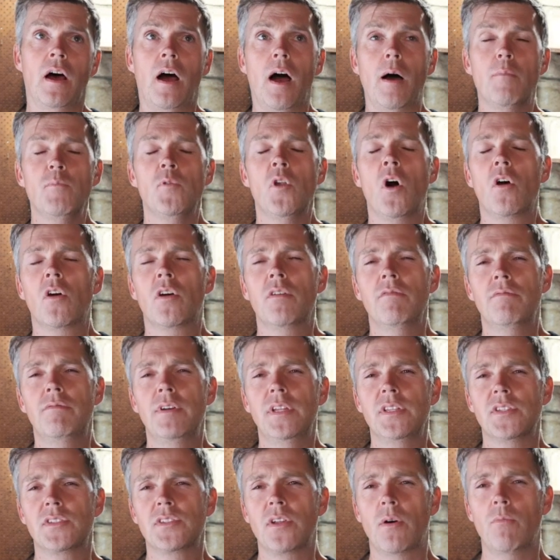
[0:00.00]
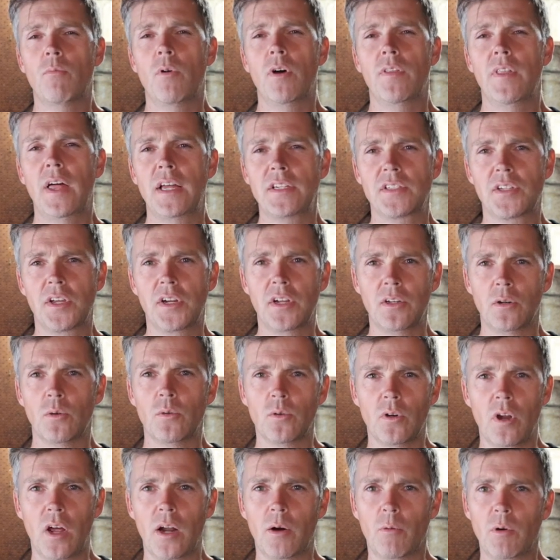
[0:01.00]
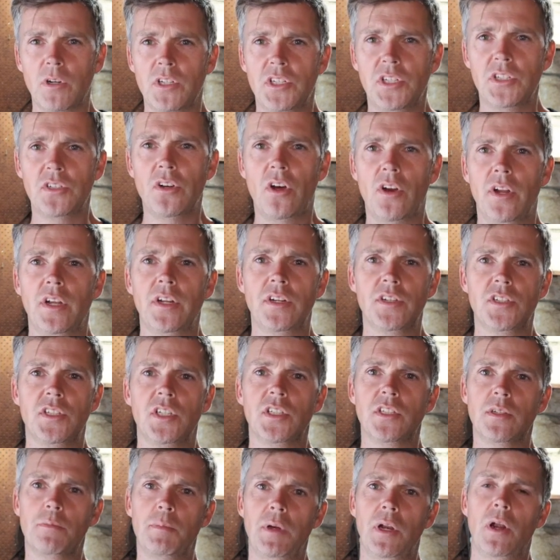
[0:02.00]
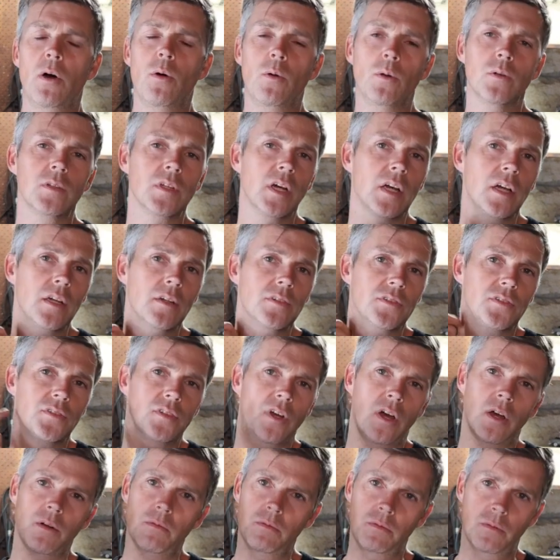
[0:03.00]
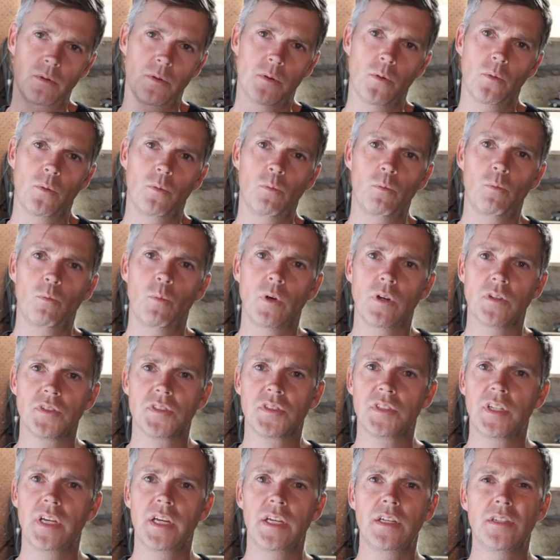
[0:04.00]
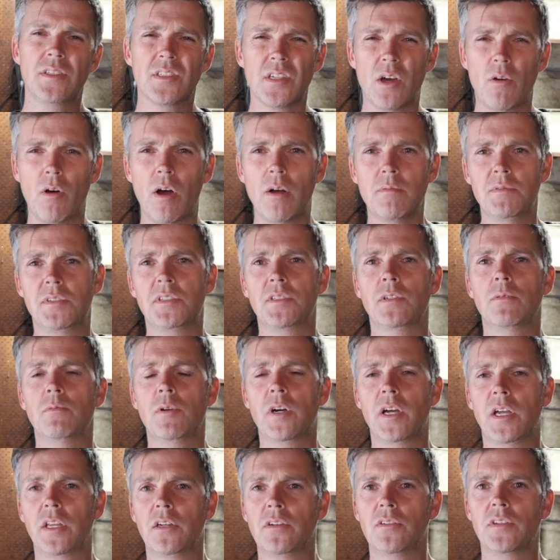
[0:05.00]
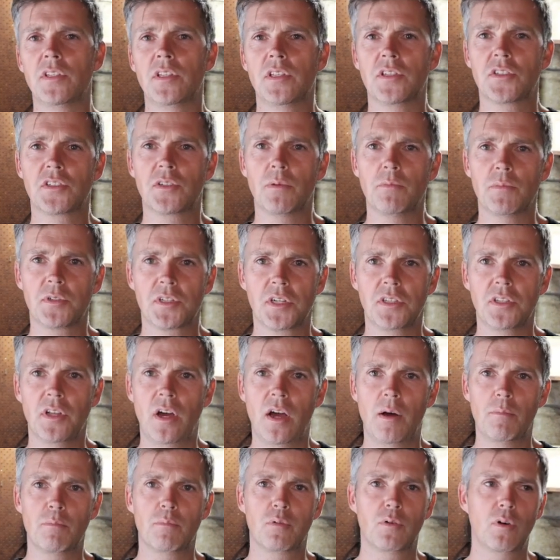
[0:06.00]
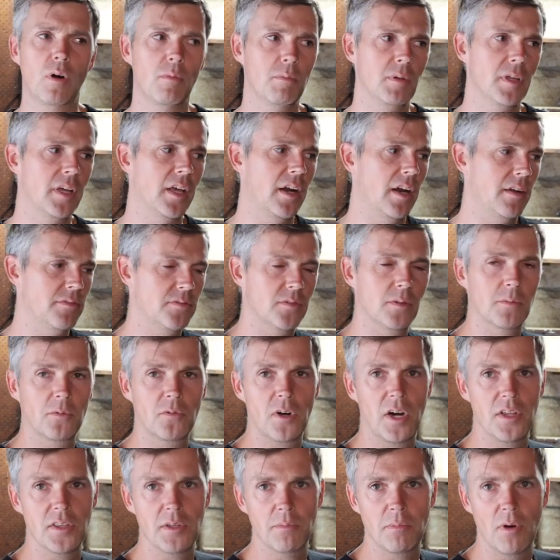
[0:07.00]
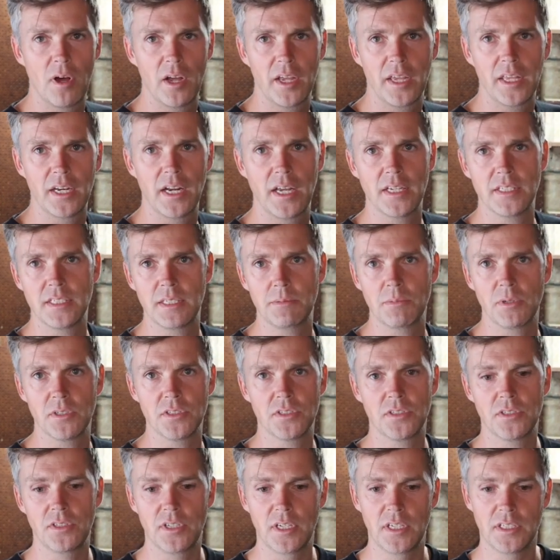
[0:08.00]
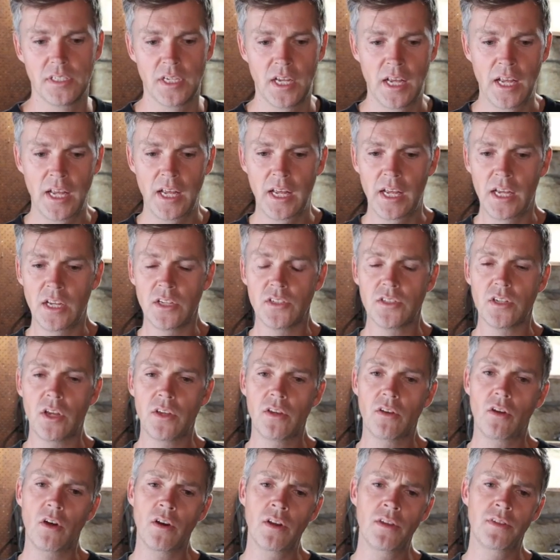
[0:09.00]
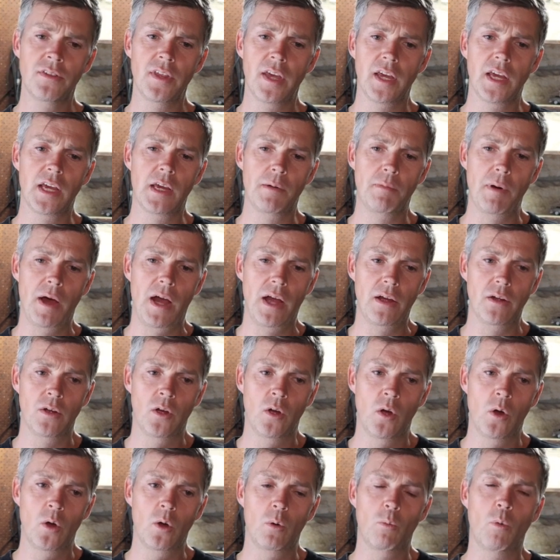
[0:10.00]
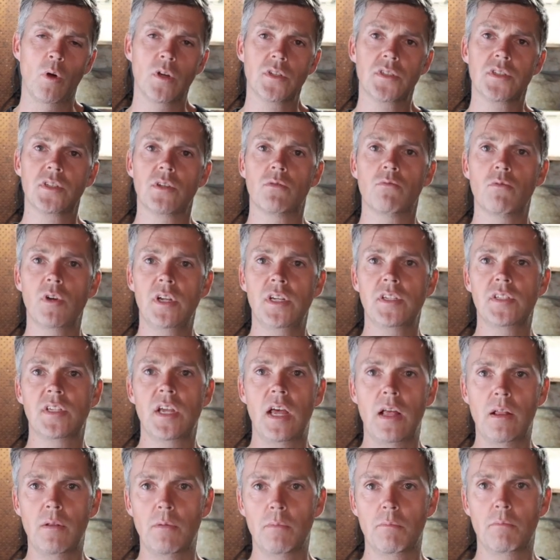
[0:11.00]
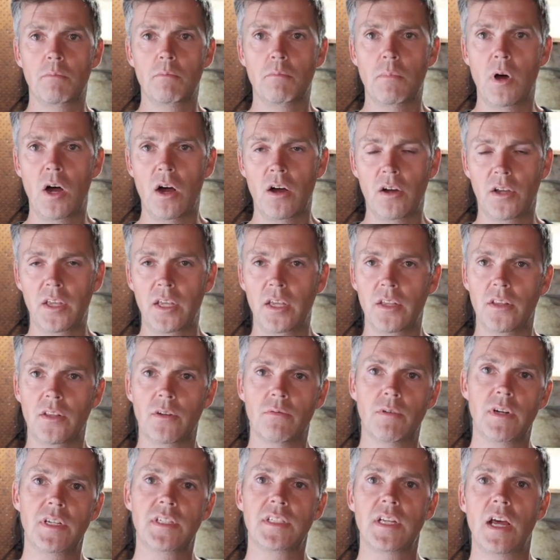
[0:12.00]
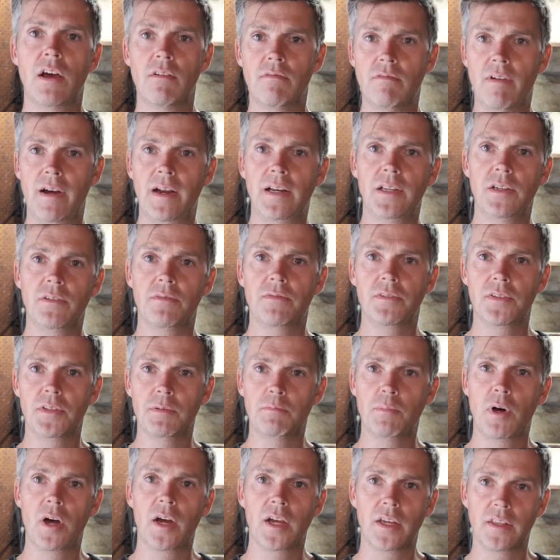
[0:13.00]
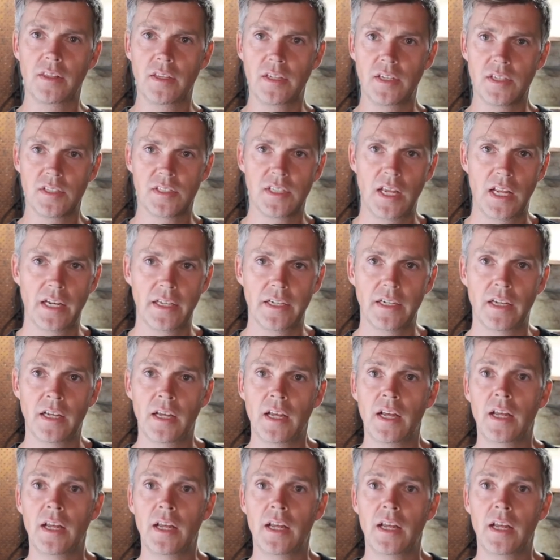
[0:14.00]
I'm not convinced on what that's going to look like when she's on it and she's a bit older, so we'll see. So I'm still working under the assumption that I'm probably going to have to upgrade the bike in 18 months, 2 years. So you've got to think about what's the resale market and the resale value for the bike that you're selling.